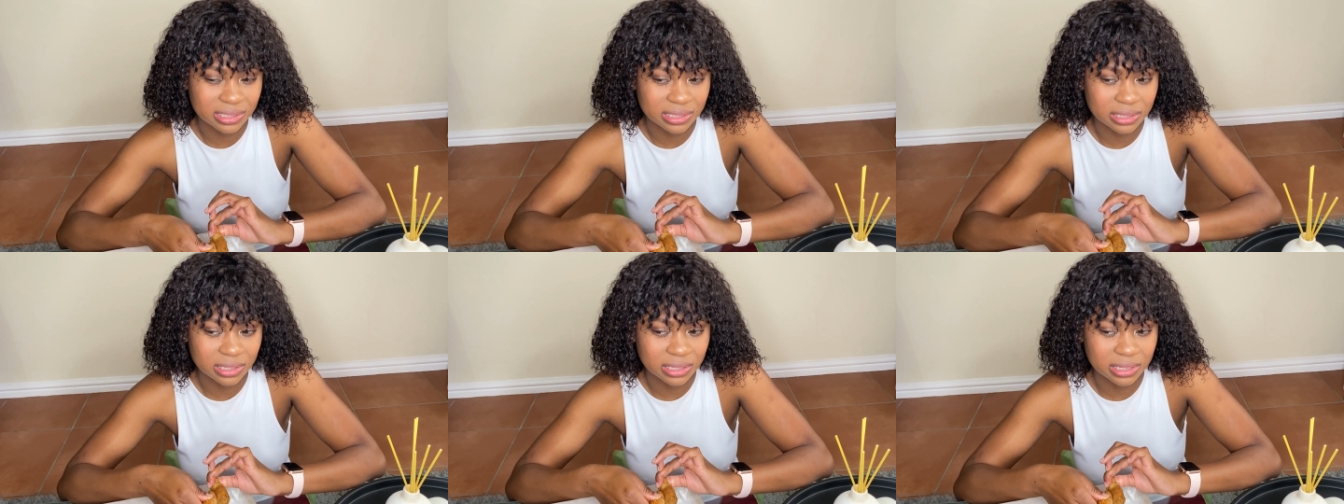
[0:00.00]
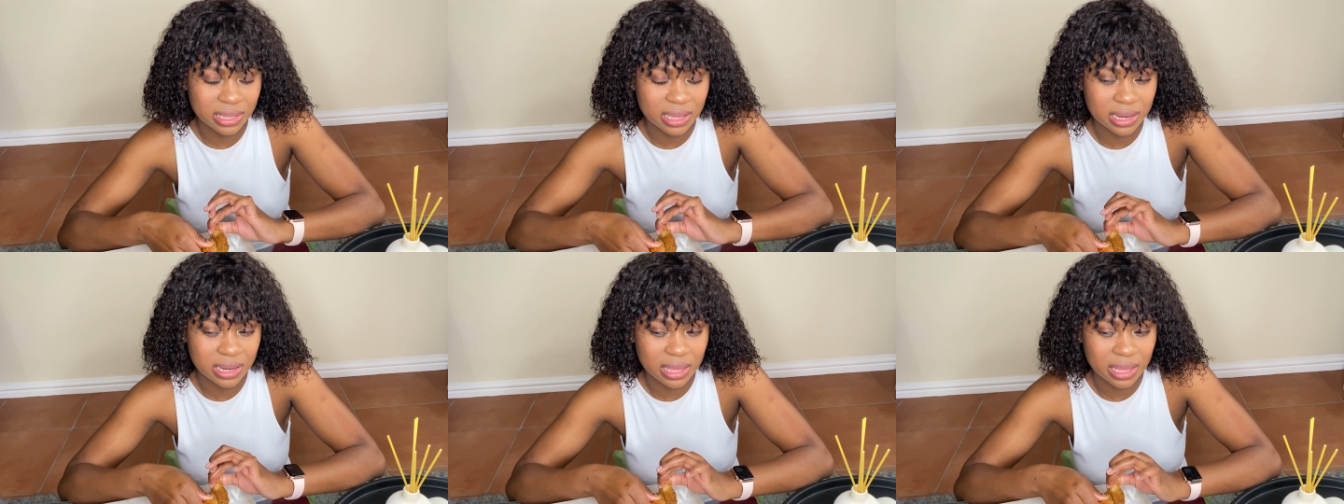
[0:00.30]

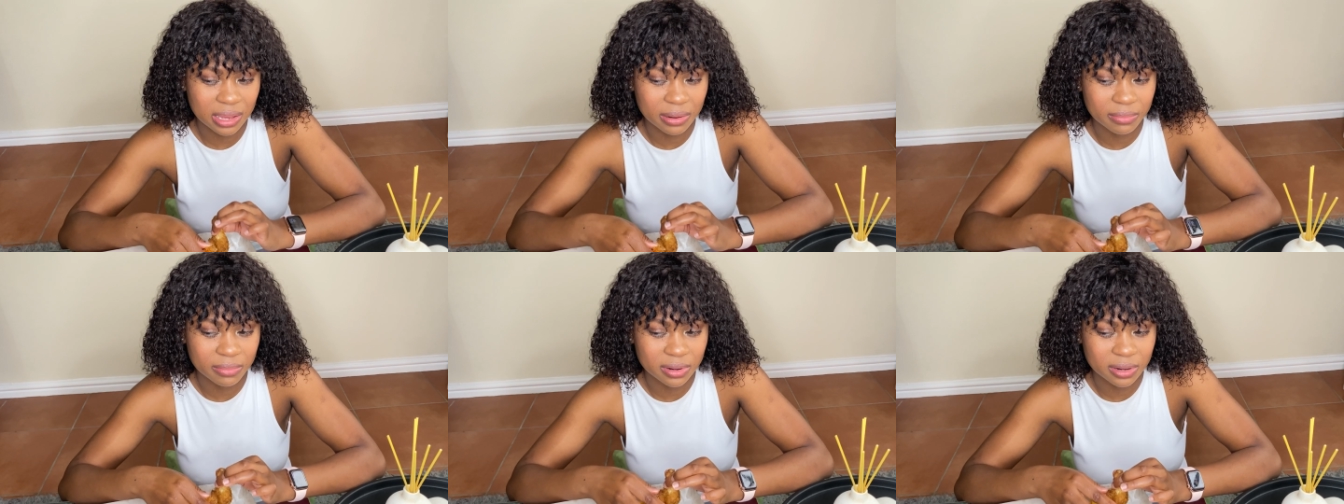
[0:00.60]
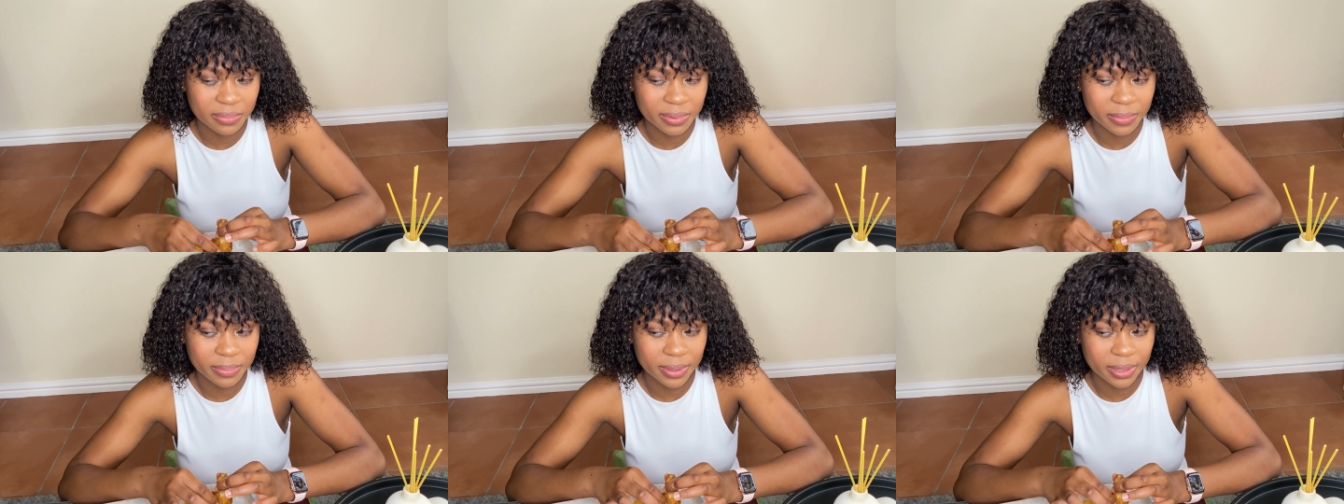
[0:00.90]
it can get
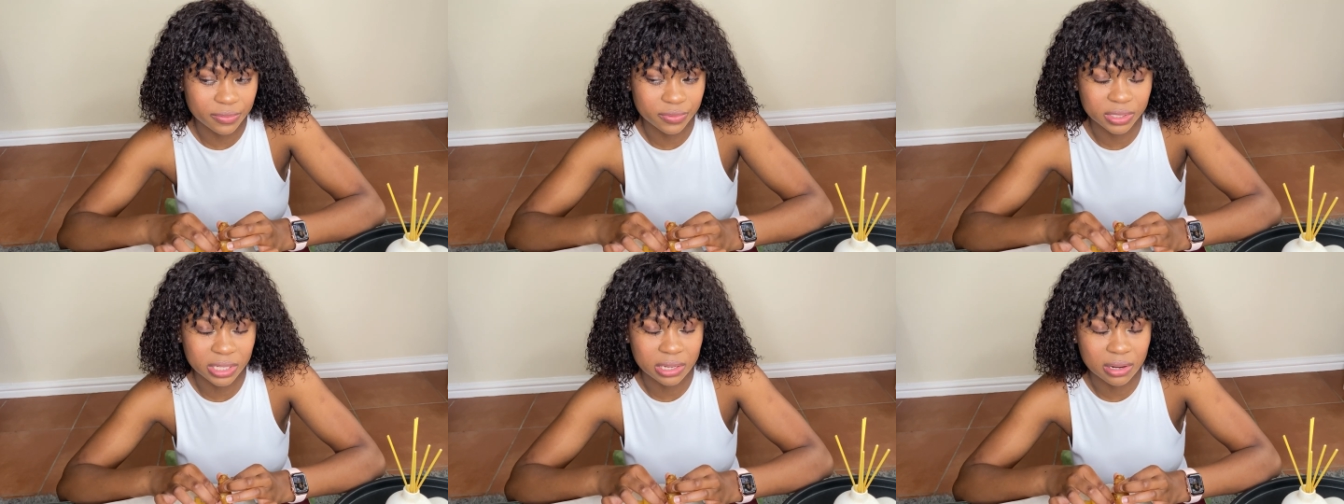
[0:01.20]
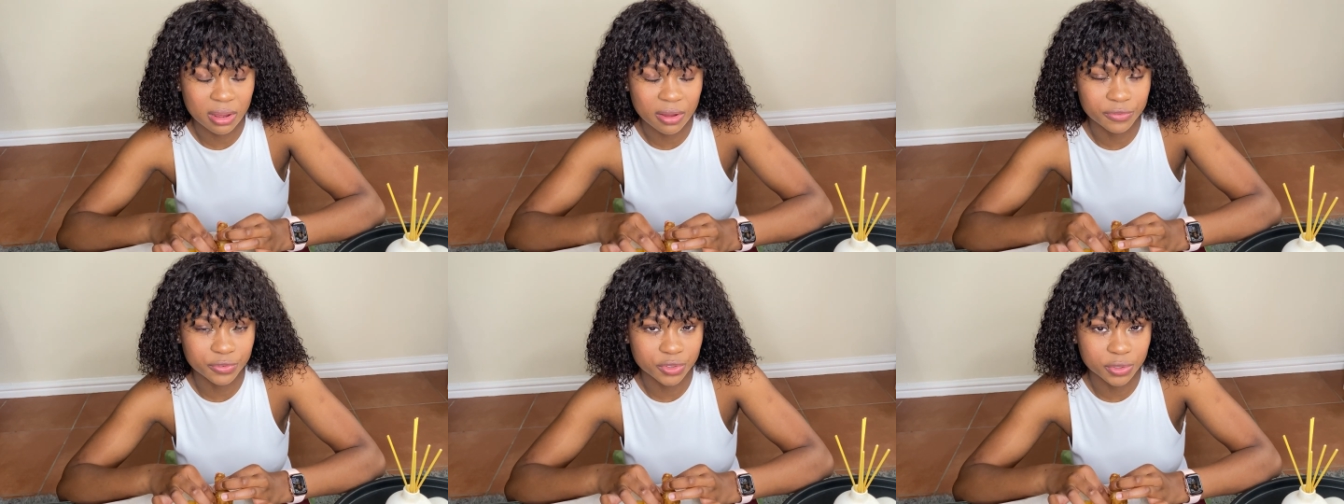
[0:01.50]
a bit painful and
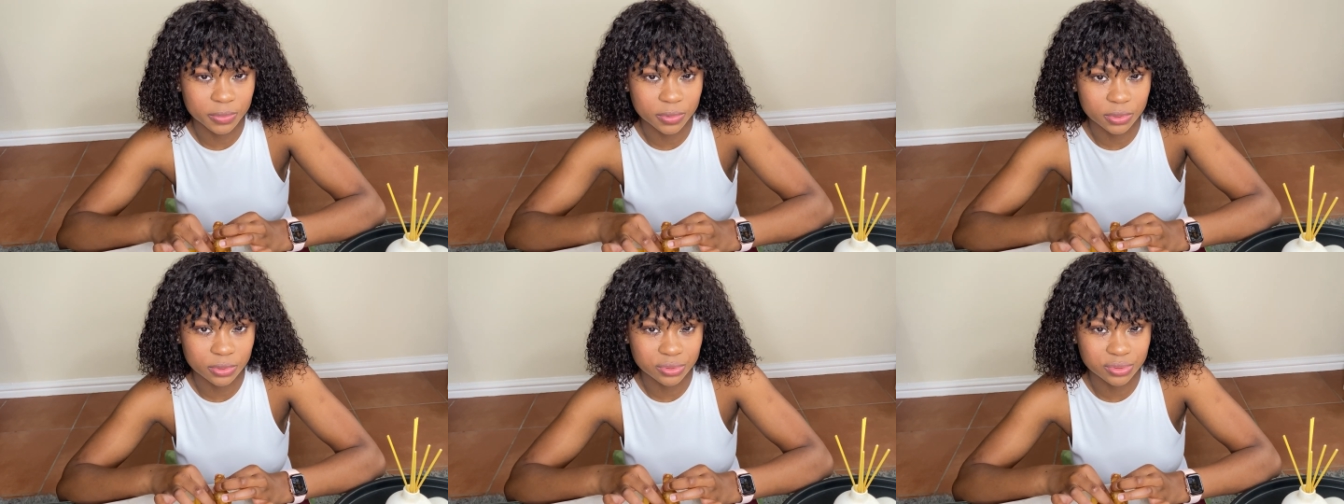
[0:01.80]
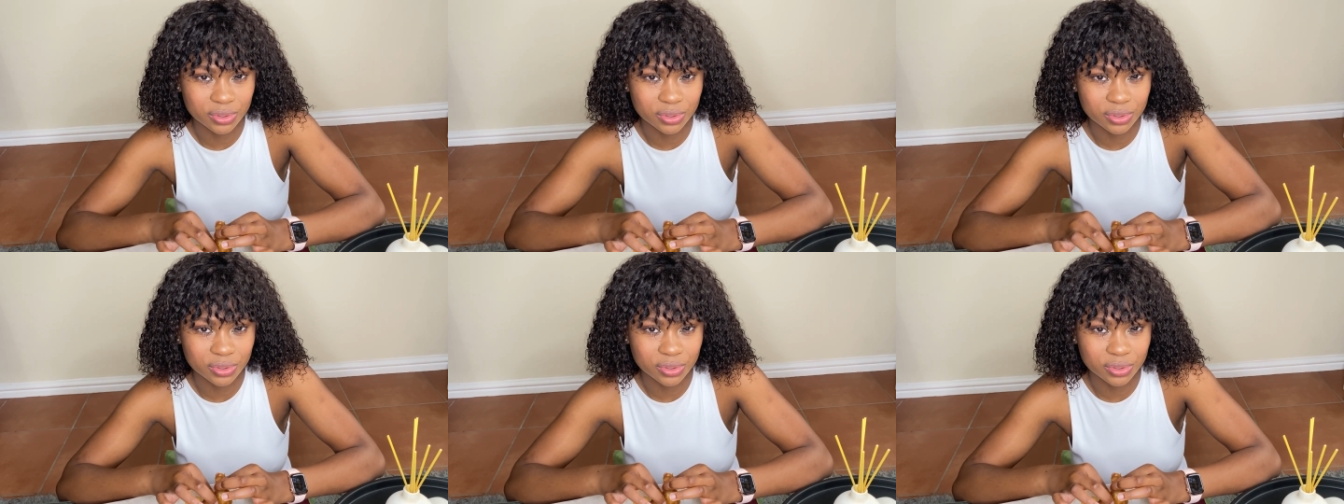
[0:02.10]
uncomfortable.